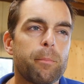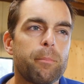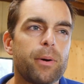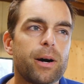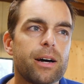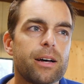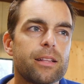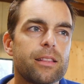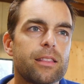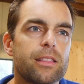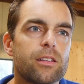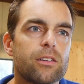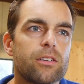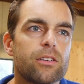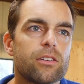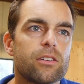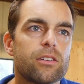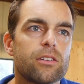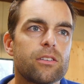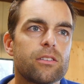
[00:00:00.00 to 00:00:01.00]
But
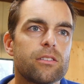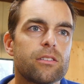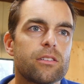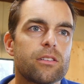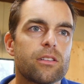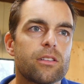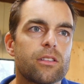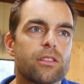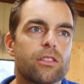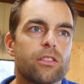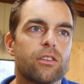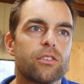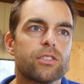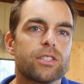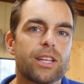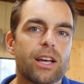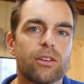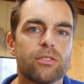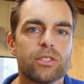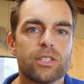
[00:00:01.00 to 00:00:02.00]
their their
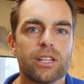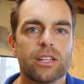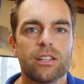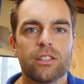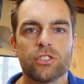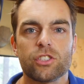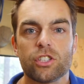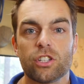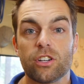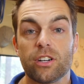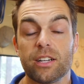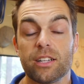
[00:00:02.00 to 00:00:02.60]
sound signature